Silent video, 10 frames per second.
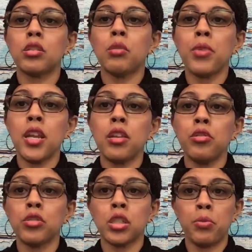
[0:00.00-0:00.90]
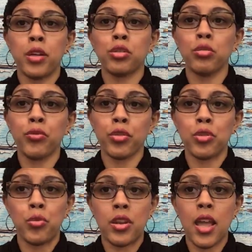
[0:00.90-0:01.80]
to me, you're special for
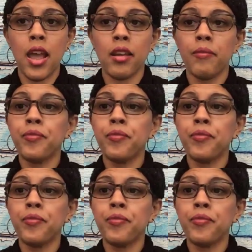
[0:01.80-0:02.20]
doing that.